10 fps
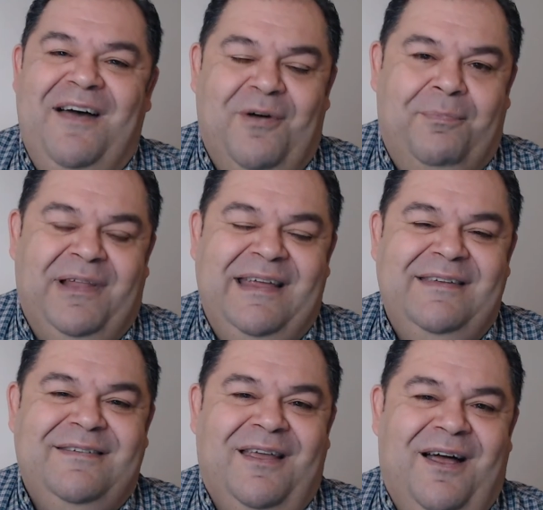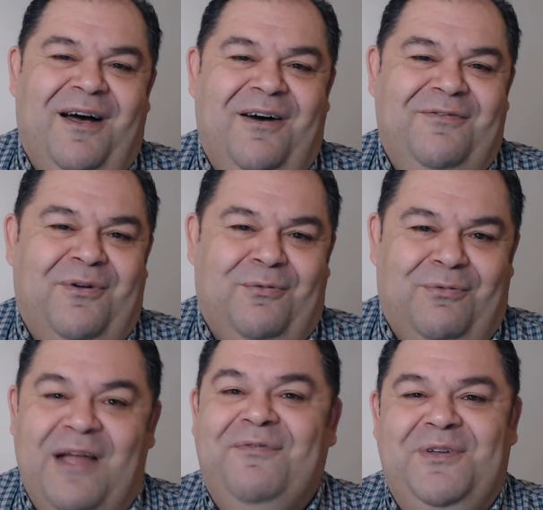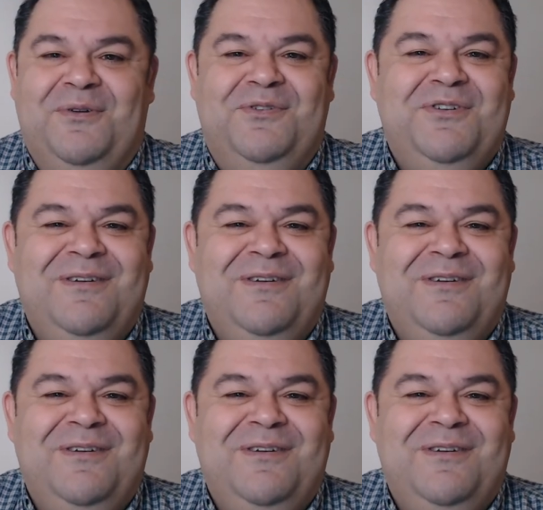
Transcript: a place of refuge.